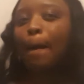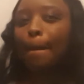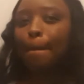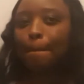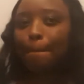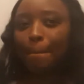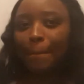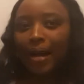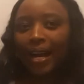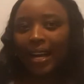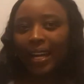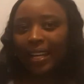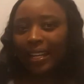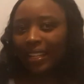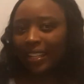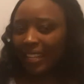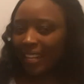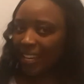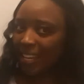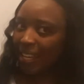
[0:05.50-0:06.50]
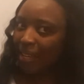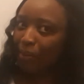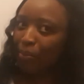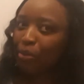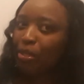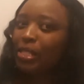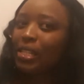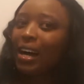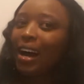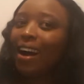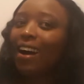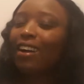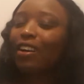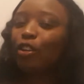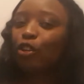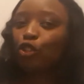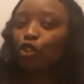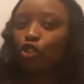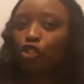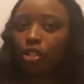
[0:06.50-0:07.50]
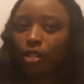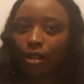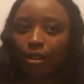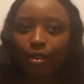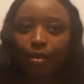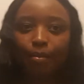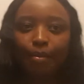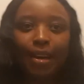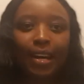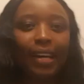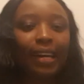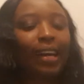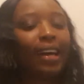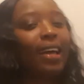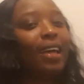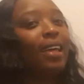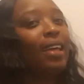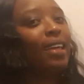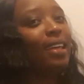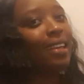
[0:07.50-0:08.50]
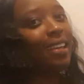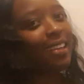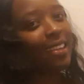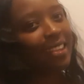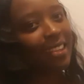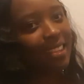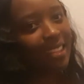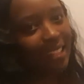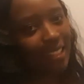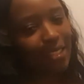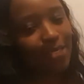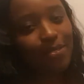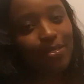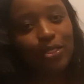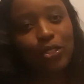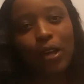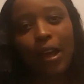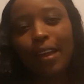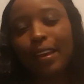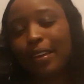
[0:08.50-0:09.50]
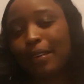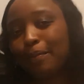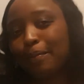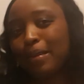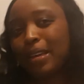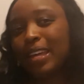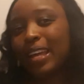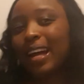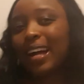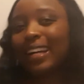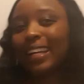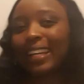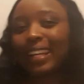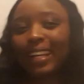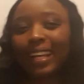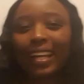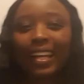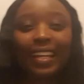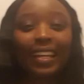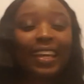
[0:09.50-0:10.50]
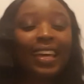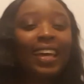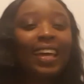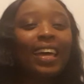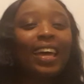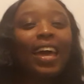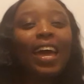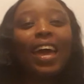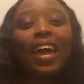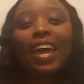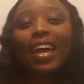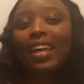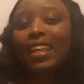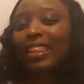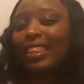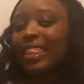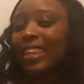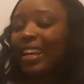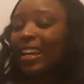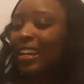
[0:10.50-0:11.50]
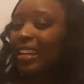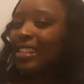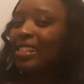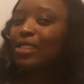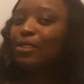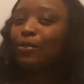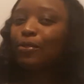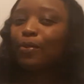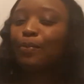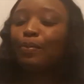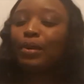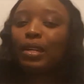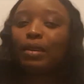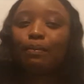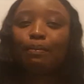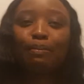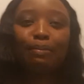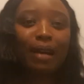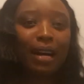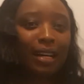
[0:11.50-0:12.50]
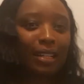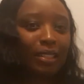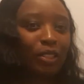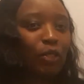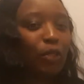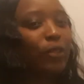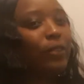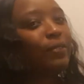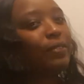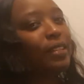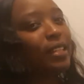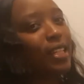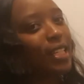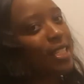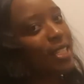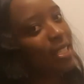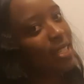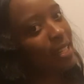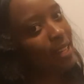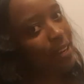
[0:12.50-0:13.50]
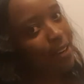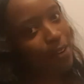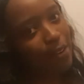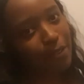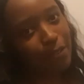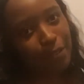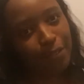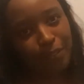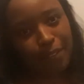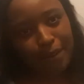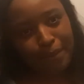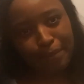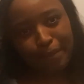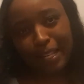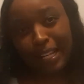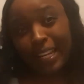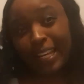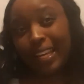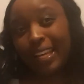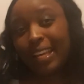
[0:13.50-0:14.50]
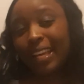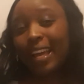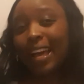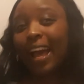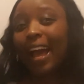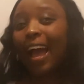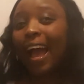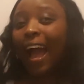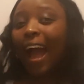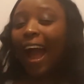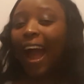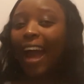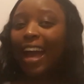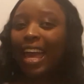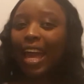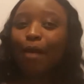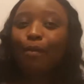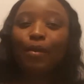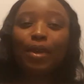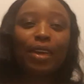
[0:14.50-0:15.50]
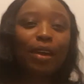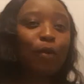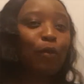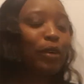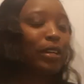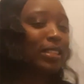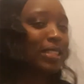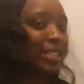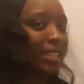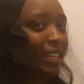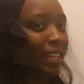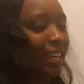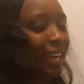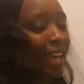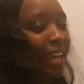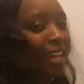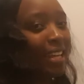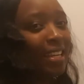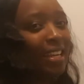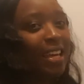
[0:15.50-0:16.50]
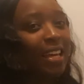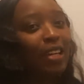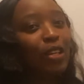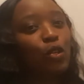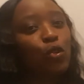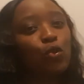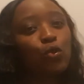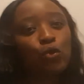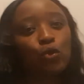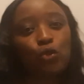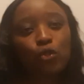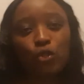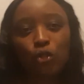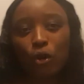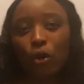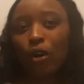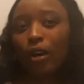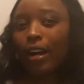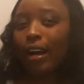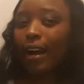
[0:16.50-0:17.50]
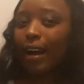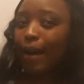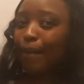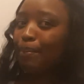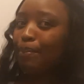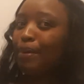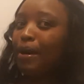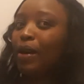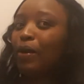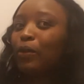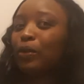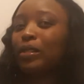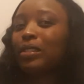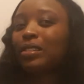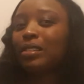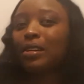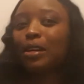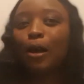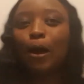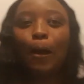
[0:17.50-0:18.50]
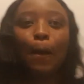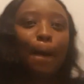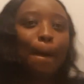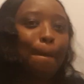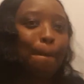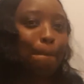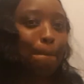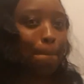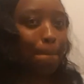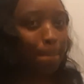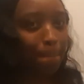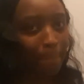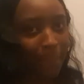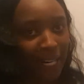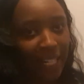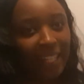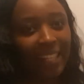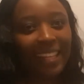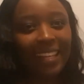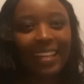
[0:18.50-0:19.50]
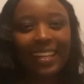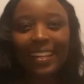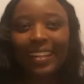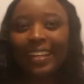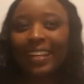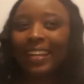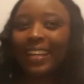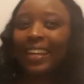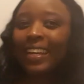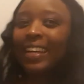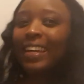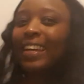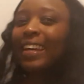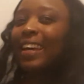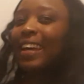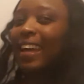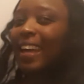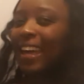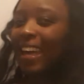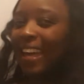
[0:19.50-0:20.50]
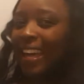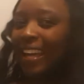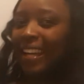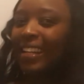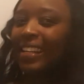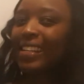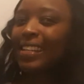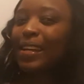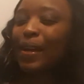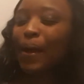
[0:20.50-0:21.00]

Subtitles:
My name's are Cherry Mark. Thanks for joining me again and thanks for being part of this family. I am here once again to talk about money, and